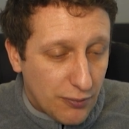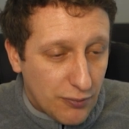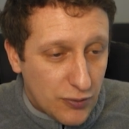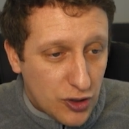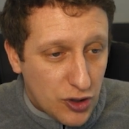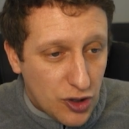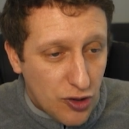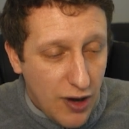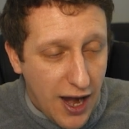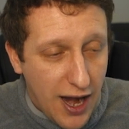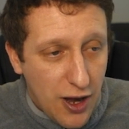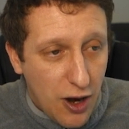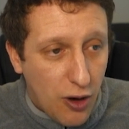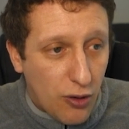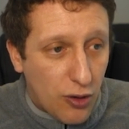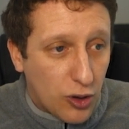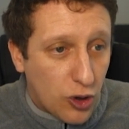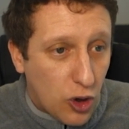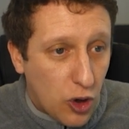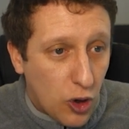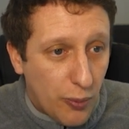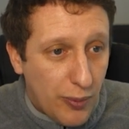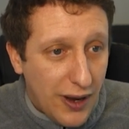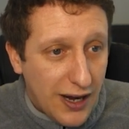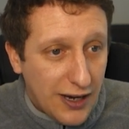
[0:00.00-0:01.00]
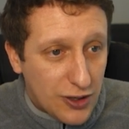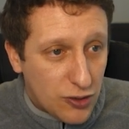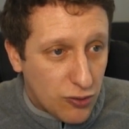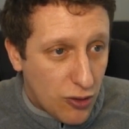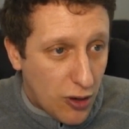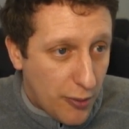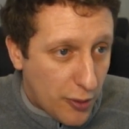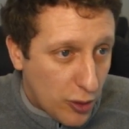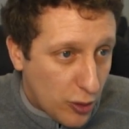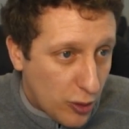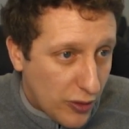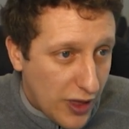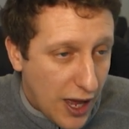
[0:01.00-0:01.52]
Trent or a cut back to
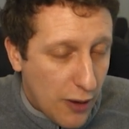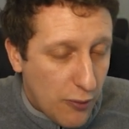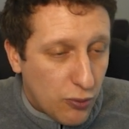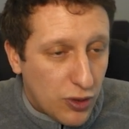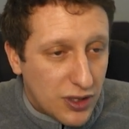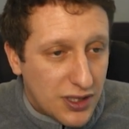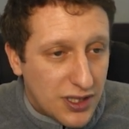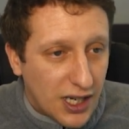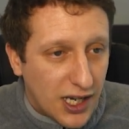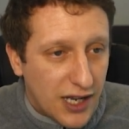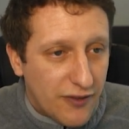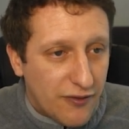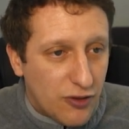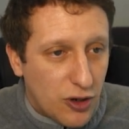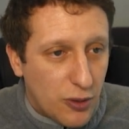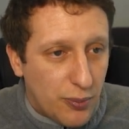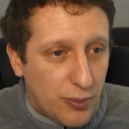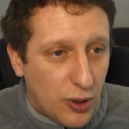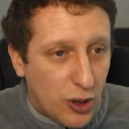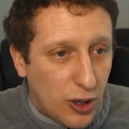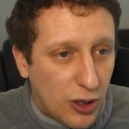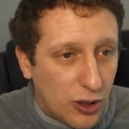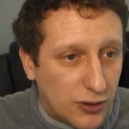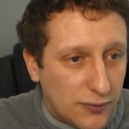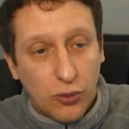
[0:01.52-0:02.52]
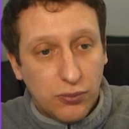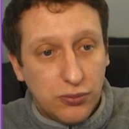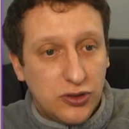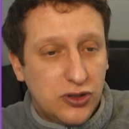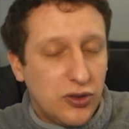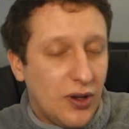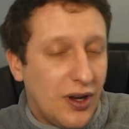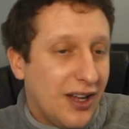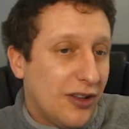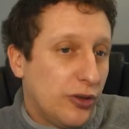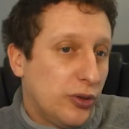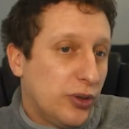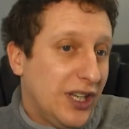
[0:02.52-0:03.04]
Robbo who then would deliver a ball. So
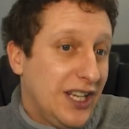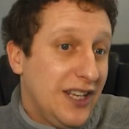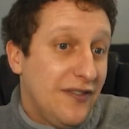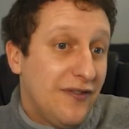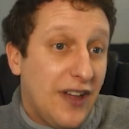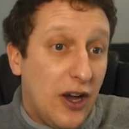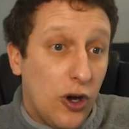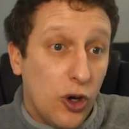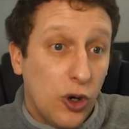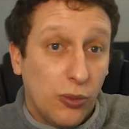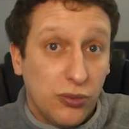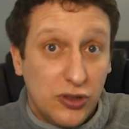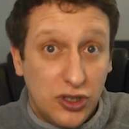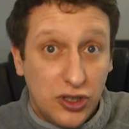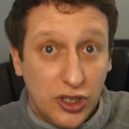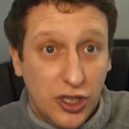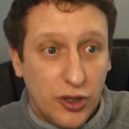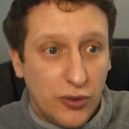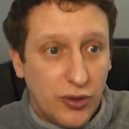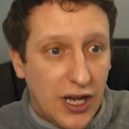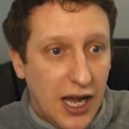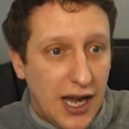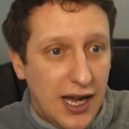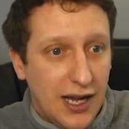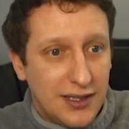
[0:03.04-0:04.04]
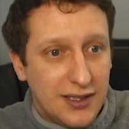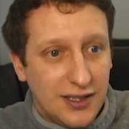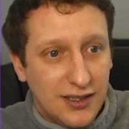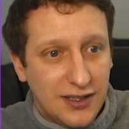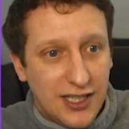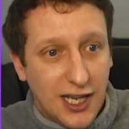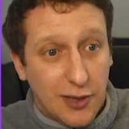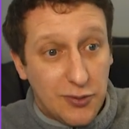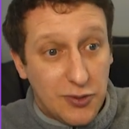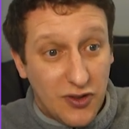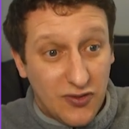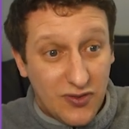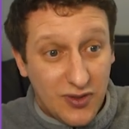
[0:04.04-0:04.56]
I'll leave that up to you guys in
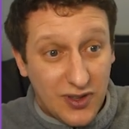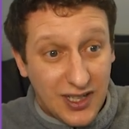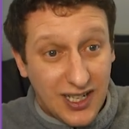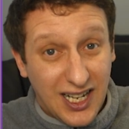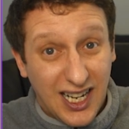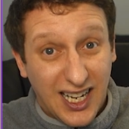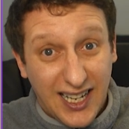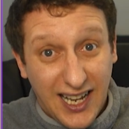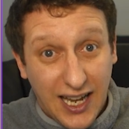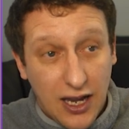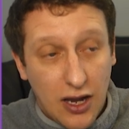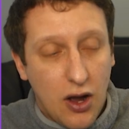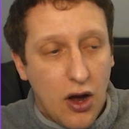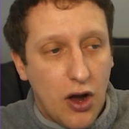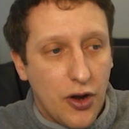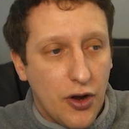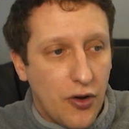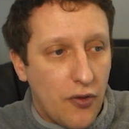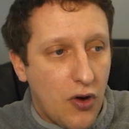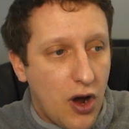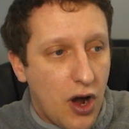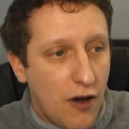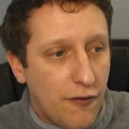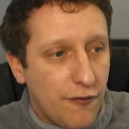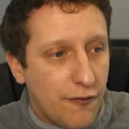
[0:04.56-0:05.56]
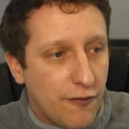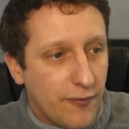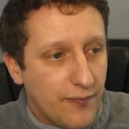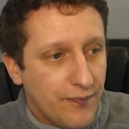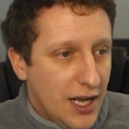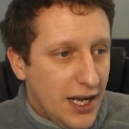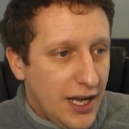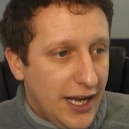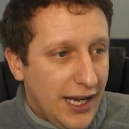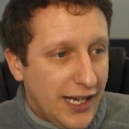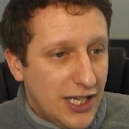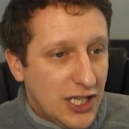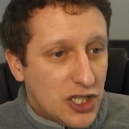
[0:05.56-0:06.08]
terms of clicking it on or off.
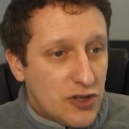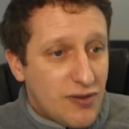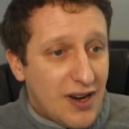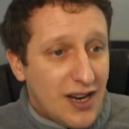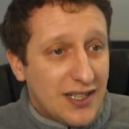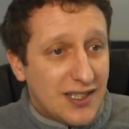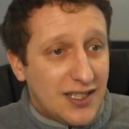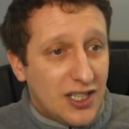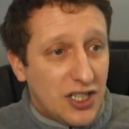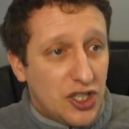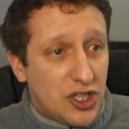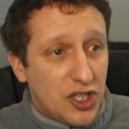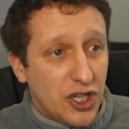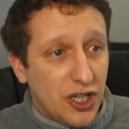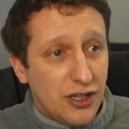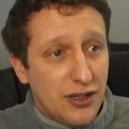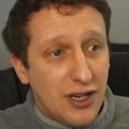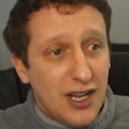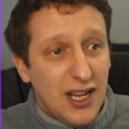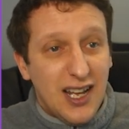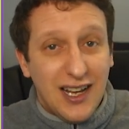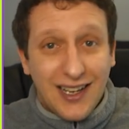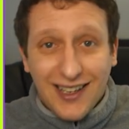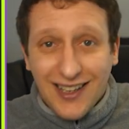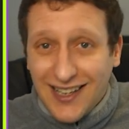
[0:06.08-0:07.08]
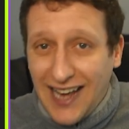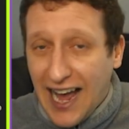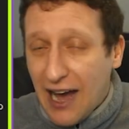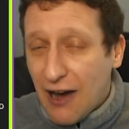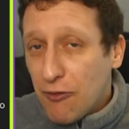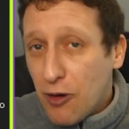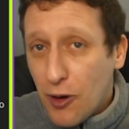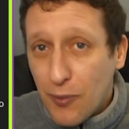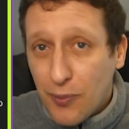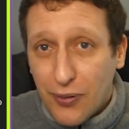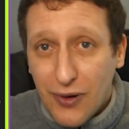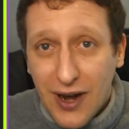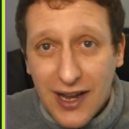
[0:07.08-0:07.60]
In transition,
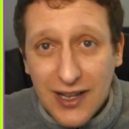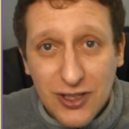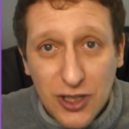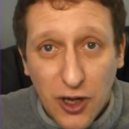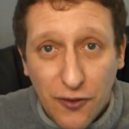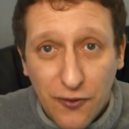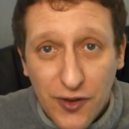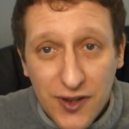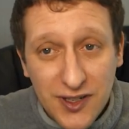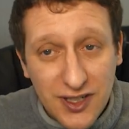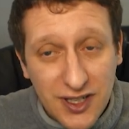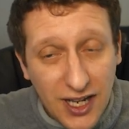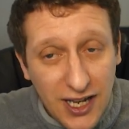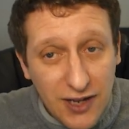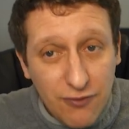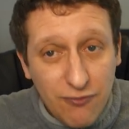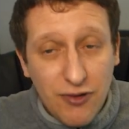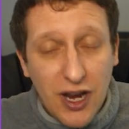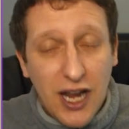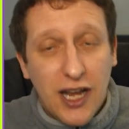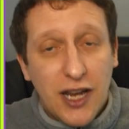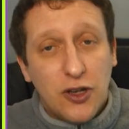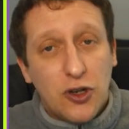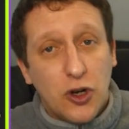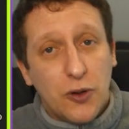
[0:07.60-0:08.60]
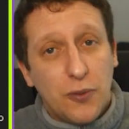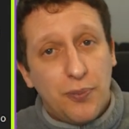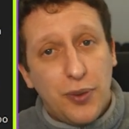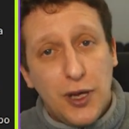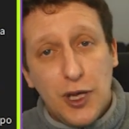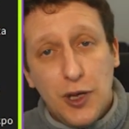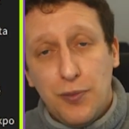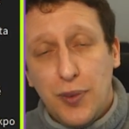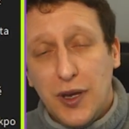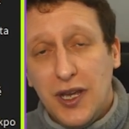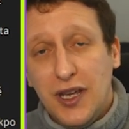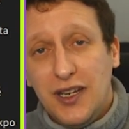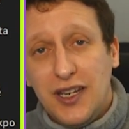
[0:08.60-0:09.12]
counter press, obviously, really good
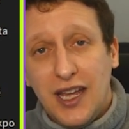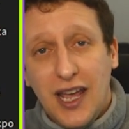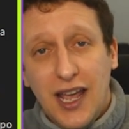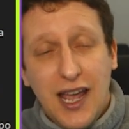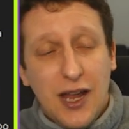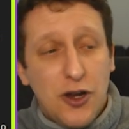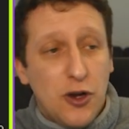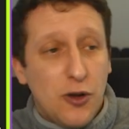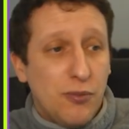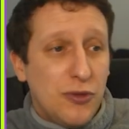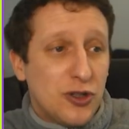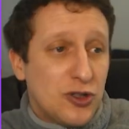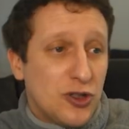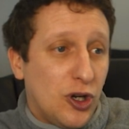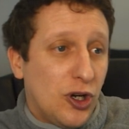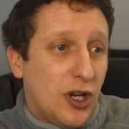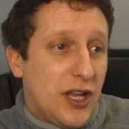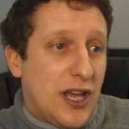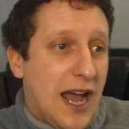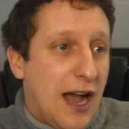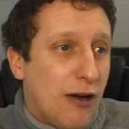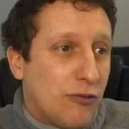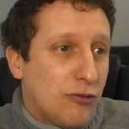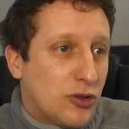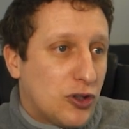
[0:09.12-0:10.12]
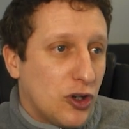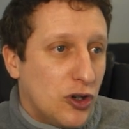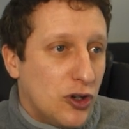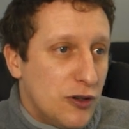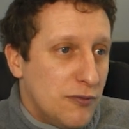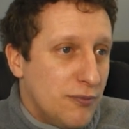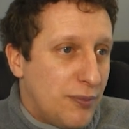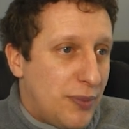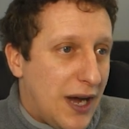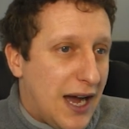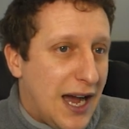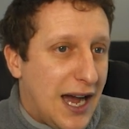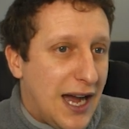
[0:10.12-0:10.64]
PPDA numbers, only outdone
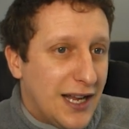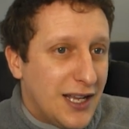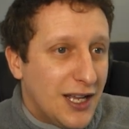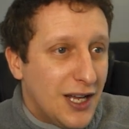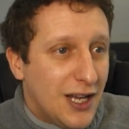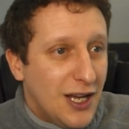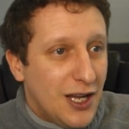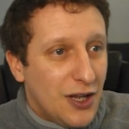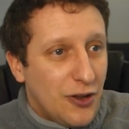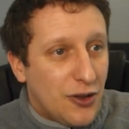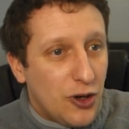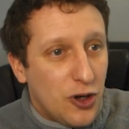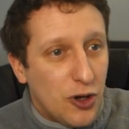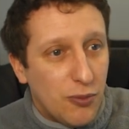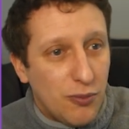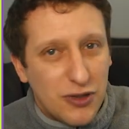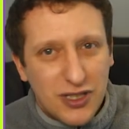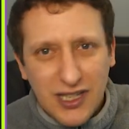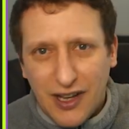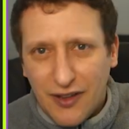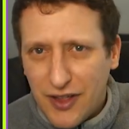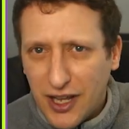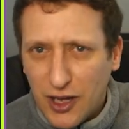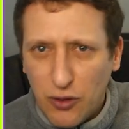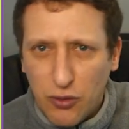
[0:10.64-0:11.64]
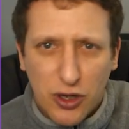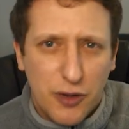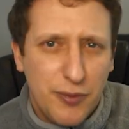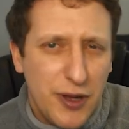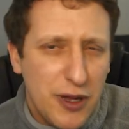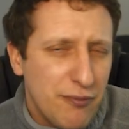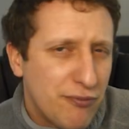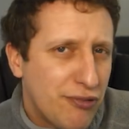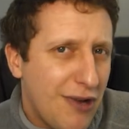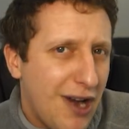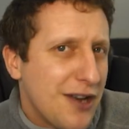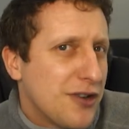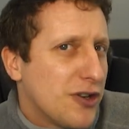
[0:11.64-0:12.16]
by the numbers. I think it would have been
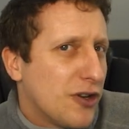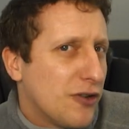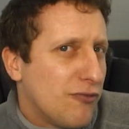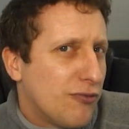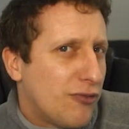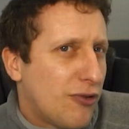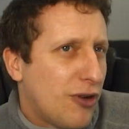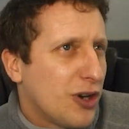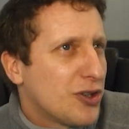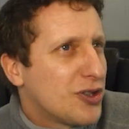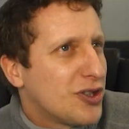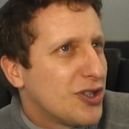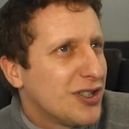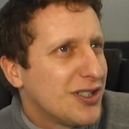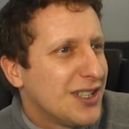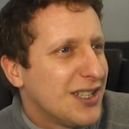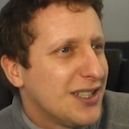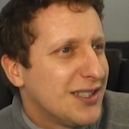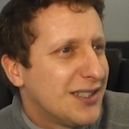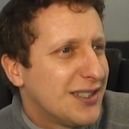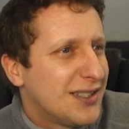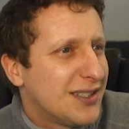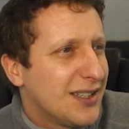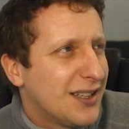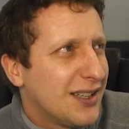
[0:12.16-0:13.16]
Brendan Rodgers'.